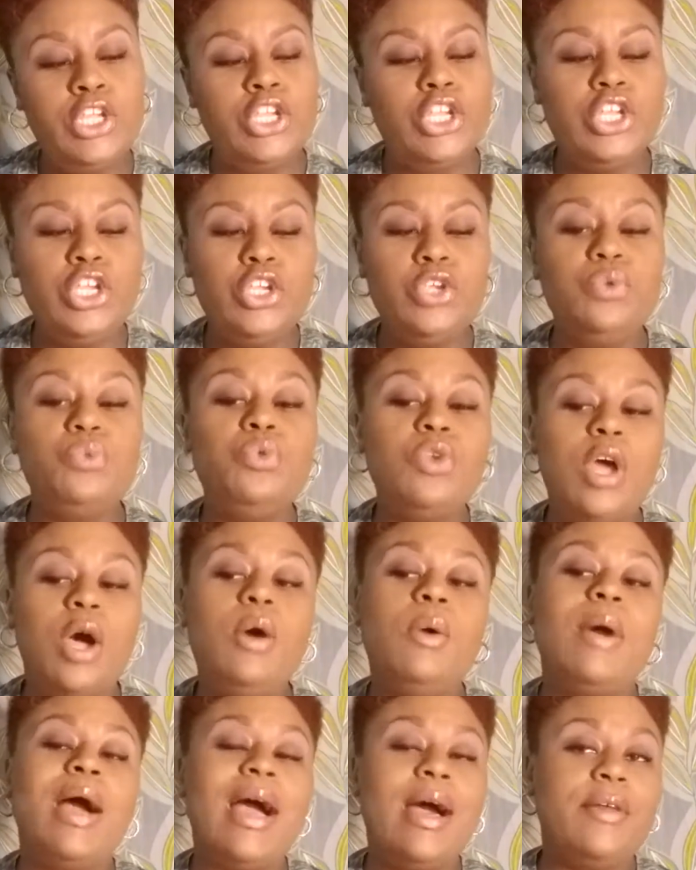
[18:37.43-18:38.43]
You
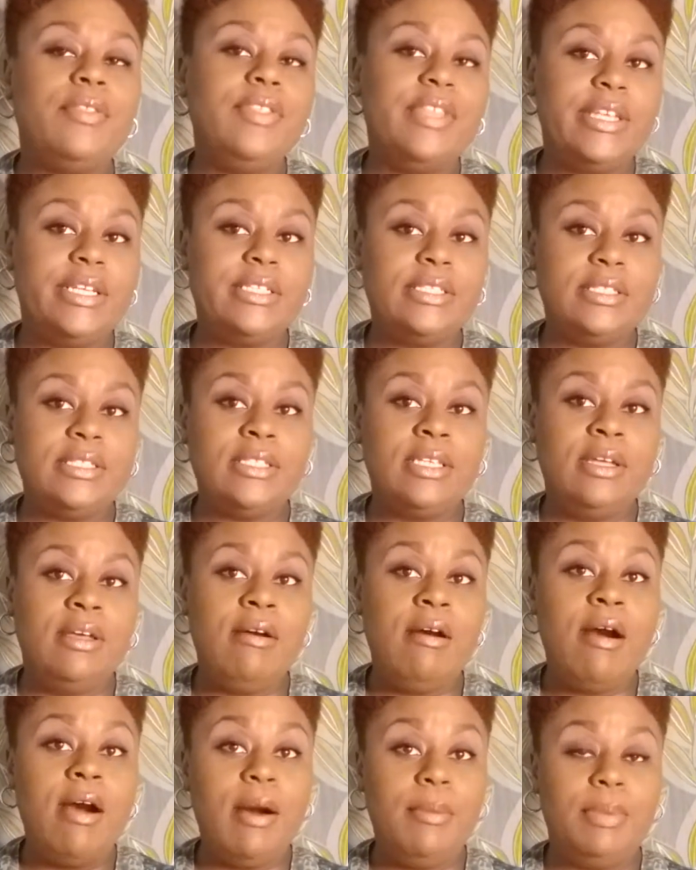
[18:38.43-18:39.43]
know how this
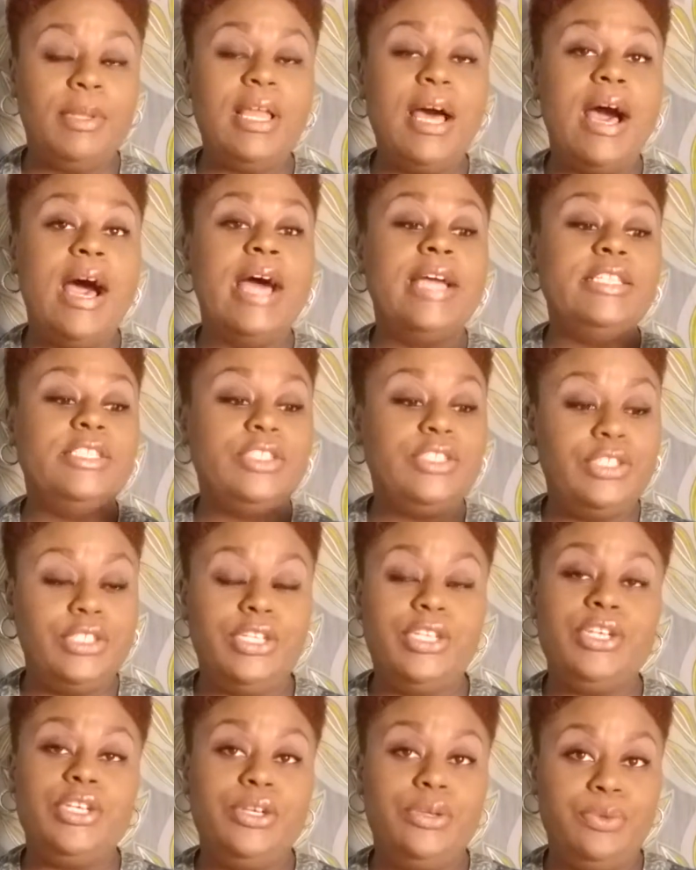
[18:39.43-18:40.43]
applies to
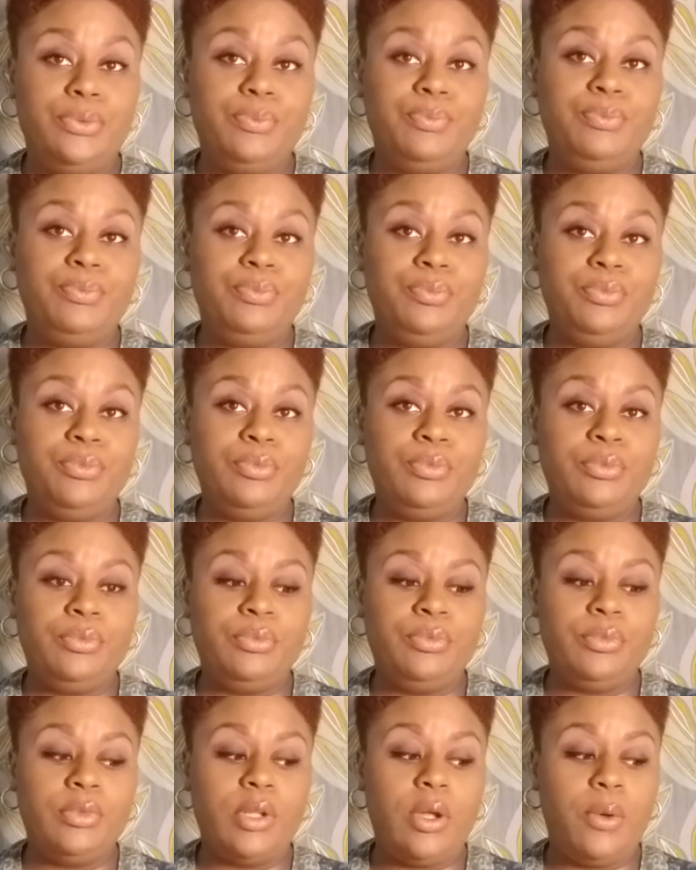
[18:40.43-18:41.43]
you.
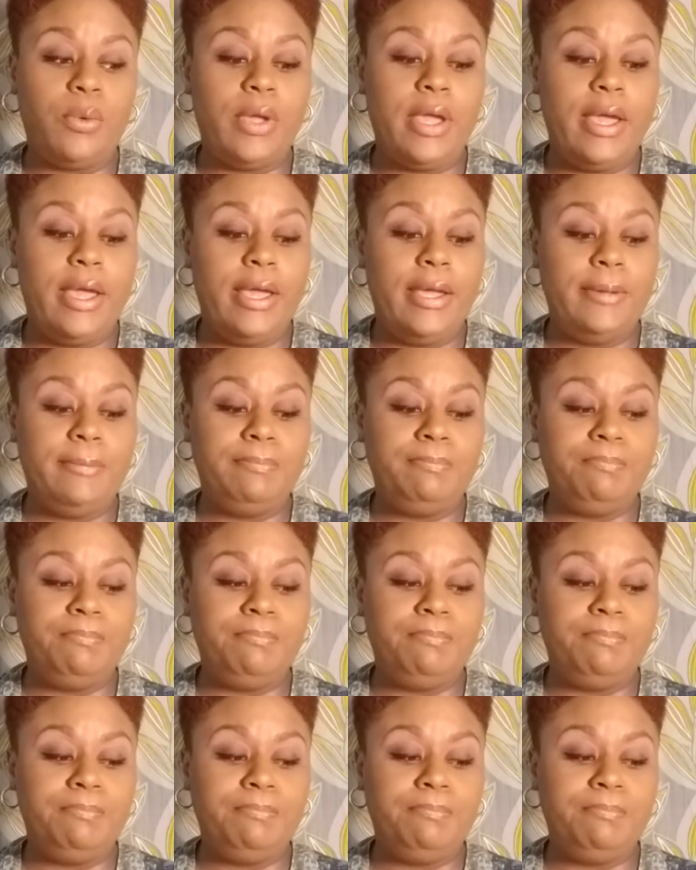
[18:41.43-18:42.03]
Okay.